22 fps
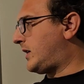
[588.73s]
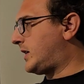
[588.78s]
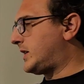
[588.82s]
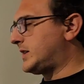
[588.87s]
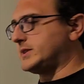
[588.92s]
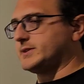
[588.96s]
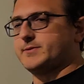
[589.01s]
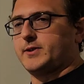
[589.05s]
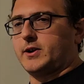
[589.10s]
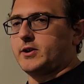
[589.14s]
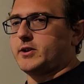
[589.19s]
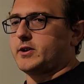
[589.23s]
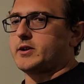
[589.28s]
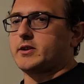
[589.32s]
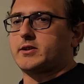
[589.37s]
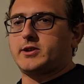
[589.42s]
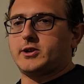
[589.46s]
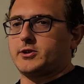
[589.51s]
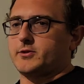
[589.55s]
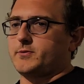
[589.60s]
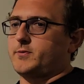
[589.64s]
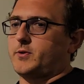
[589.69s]
It's very
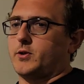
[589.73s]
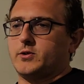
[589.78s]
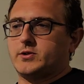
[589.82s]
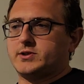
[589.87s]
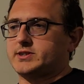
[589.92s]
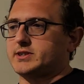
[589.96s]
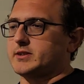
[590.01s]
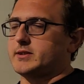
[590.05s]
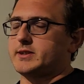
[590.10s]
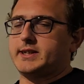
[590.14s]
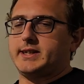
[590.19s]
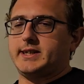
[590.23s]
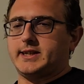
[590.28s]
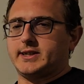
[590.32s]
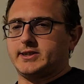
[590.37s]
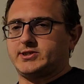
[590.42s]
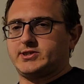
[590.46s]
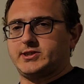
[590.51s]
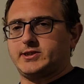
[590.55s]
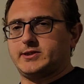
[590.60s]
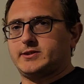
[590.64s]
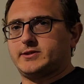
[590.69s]
clear, folks, the
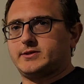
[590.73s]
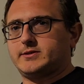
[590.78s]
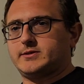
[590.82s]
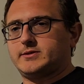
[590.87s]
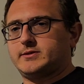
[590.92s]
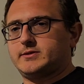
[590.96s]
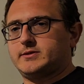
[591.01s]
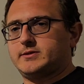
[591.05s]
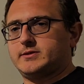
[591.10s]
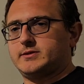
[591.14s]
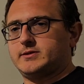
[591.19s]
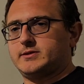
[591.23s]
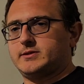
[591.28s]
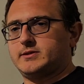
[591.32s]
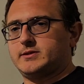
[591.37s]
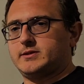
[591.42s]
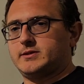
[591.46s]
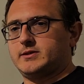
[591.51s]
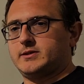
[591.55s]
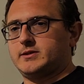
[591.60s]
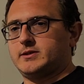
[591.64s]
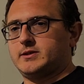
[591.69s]
lineage here.
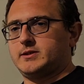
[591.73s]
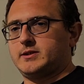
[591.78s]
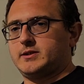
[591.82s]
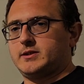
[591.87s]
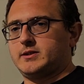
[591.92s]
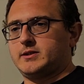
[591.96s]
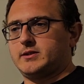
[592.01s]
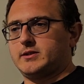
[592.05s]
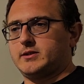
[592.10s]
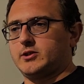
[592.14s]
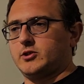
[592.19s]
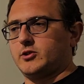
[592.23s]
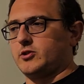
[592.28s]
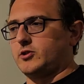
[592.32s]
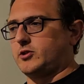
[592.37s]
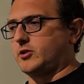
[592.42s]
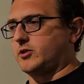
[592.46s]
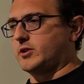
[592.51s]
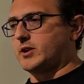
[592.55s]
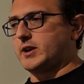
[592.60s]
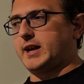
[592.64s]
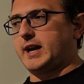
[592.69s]

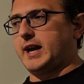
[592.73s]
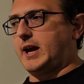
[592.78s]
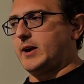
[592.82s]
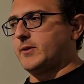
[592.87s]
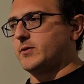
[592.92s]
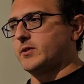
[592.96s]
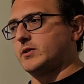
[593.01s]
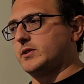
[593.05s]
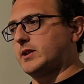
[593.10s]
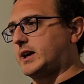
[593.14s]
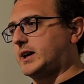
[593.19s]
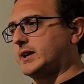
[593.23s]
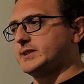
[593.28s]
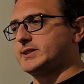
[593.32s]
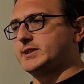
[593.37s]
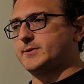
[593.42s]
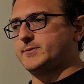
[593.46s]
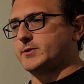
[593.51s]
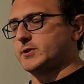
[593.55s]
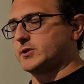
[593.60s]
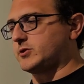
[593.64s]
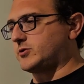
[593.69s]
You're going to have a lot of
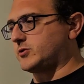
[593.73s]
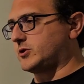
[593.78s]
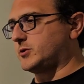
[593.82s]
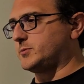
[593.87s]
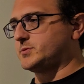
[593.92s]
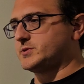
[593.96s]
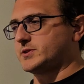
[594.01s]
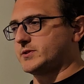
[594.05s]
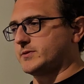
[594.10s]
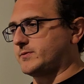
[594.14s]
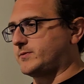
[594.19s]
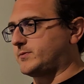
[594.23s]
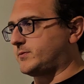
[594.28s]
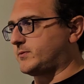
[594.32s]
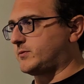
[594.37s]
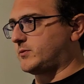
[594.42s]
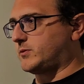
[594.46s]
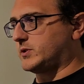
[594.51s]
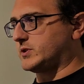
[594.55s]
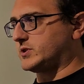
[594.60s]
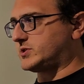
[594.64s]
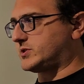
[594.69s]
different groups of
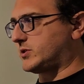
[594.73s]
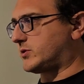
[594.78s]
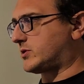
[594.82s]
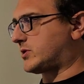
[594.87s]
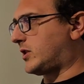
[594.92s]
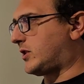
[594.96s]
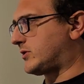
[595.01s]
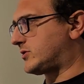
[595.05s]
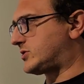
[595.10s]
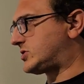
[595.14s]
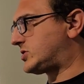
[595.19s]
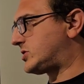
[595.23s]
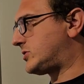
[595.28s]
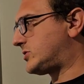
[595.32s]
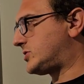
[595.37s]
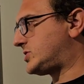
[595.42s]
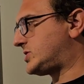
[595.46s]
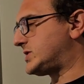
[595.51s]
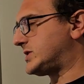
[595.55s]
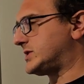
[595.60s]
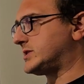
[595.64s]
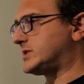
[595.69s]
what so-called
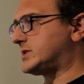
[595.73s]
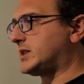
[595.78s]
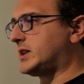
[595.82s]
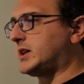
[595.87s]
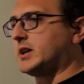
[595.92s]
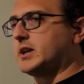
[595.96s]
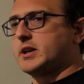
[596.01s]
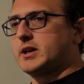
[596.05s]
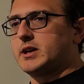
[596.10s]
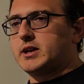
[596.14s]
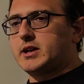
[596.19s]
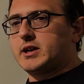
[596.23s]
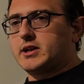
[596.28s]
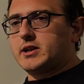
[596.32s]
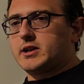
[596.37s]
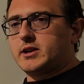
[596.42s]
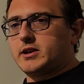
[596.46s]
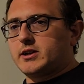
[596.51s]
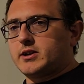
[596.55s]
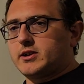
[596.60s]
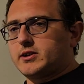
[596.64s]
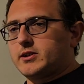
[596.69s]
churches.
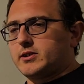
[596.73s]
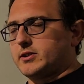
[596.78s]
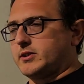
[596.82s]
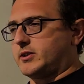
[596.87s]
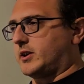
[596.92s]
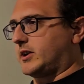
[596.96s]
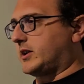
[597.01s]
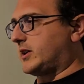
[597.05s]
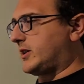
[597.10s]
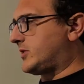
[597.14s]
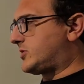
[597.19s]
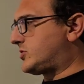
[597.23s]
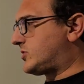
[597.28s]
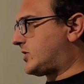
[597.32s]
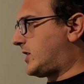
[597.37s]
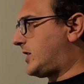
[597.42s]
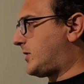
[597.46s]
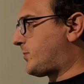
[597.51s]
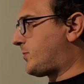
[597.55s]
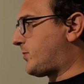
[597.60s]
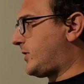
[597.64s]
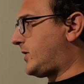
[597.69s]
They're going to try
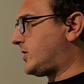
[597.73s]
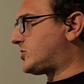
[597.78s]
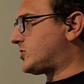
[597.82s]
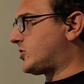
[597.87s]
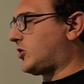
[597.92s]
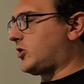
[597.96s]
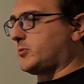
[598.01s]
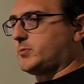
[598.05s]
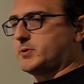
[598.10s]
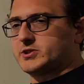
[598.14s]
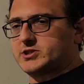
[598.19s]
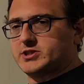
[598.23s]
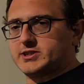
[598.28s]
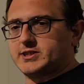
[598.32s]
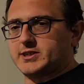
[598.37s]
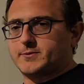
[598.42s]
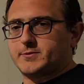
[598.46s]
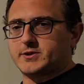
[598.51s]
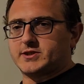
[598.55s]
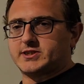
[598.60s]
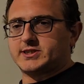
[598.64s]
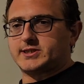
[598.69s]
to preach a whole bunch of
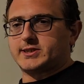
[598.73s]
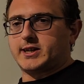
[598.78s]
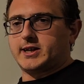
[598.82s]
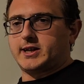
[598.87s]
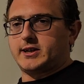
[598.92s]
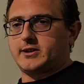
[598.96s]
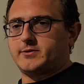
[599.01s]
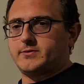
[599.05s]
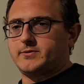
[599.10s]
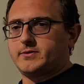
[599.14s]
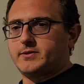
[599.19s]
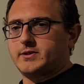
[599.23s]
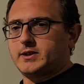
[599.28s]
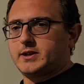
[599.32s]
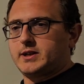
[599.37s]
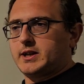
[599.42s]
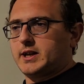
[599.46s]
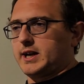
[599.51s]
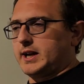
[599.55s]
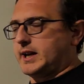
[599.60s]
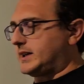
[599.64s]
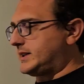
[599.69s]
different stuff,
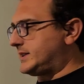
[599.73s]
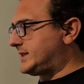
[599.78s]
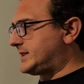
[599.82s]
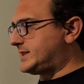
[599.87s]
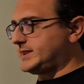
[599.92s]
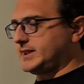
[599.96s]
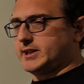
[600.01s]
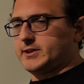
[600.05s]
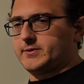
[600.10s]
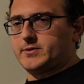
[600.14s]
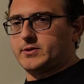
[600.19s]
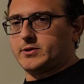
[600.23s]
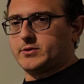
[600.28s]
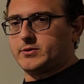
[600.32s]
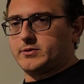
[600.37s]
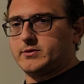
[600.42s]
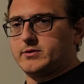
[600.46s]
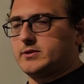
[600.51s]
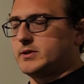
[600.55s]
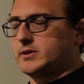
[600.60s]
and deceive you.